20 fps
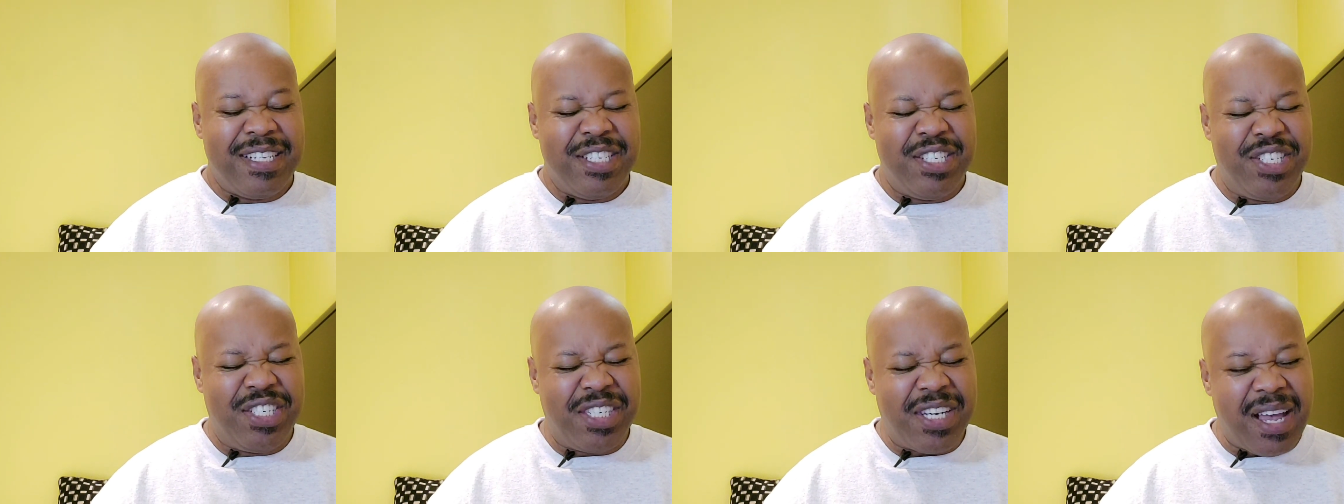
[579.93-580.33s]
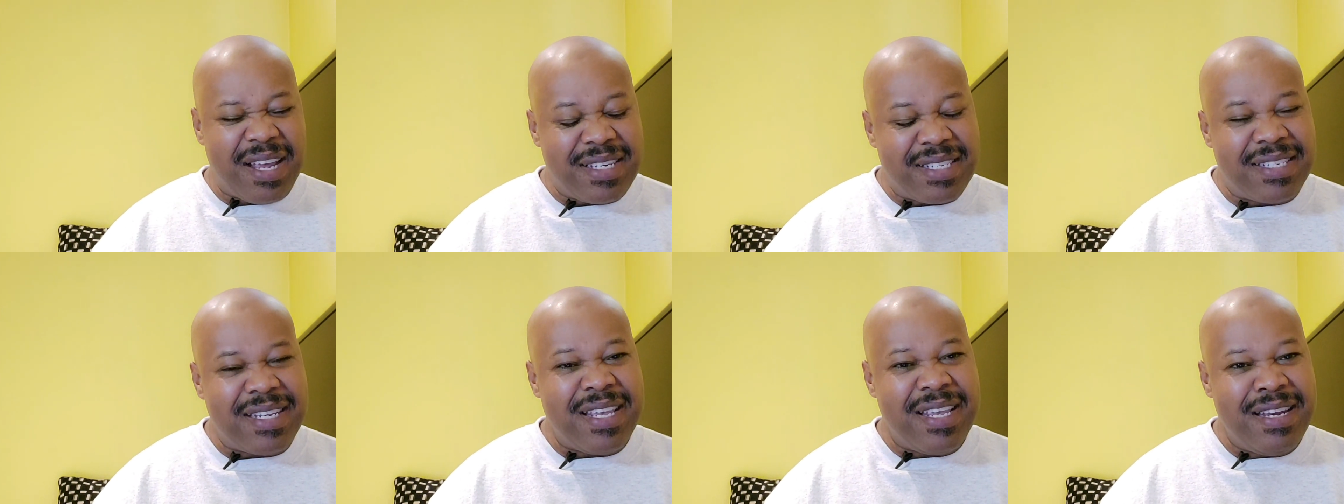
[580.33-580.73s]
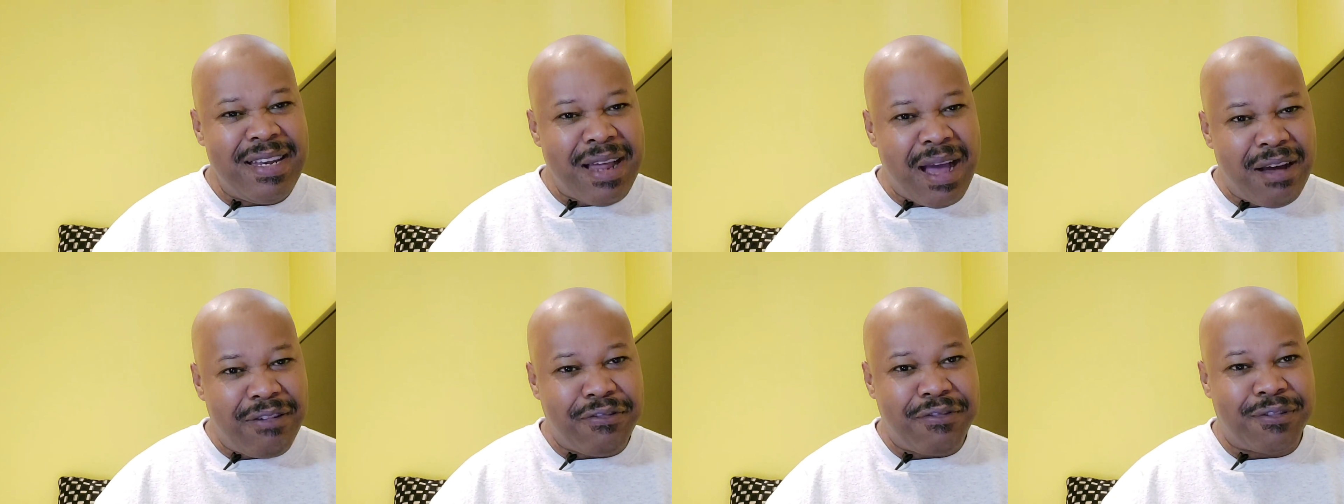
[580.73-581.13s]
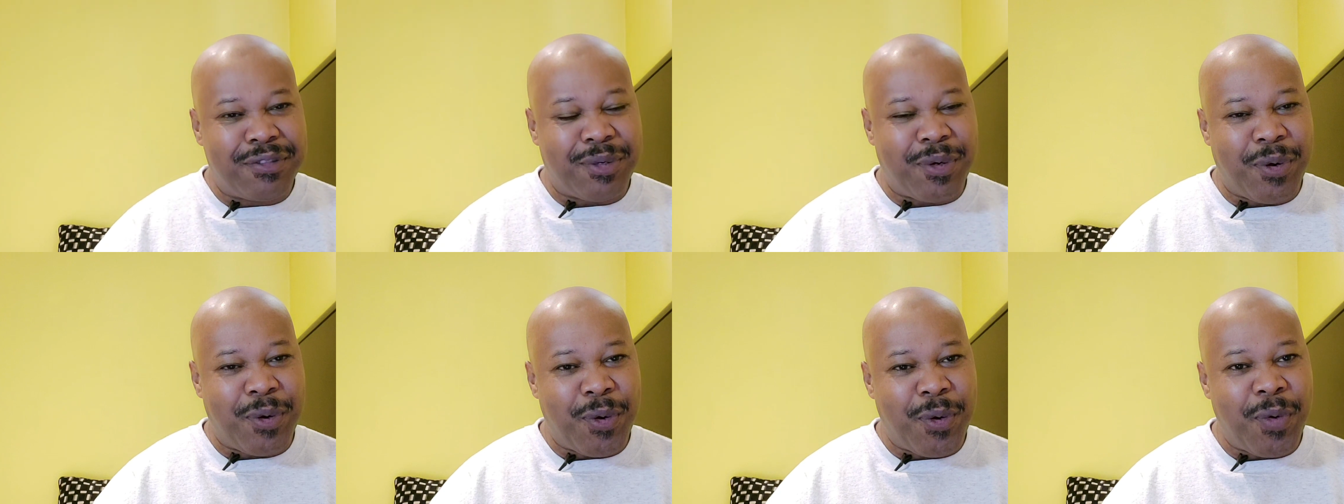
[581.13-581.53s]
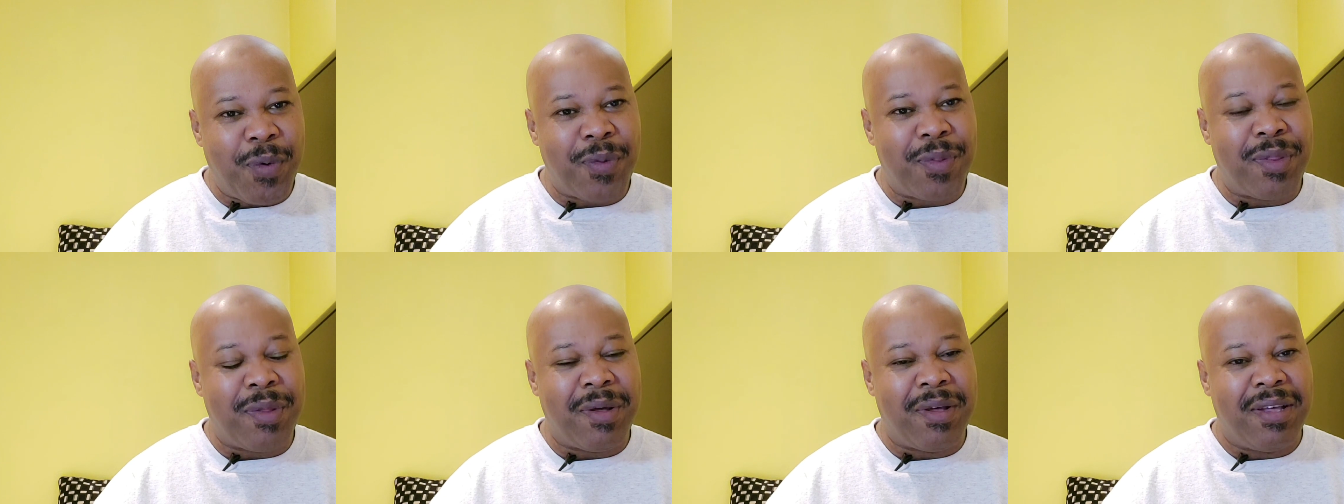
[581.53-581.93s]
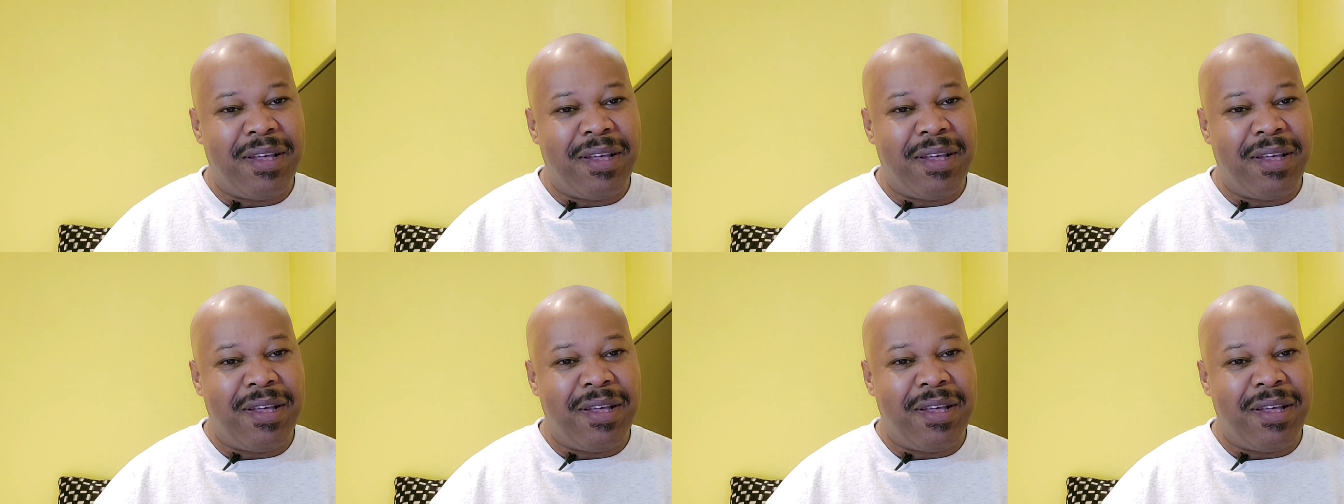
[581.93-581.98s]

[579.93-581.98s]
just enough to hold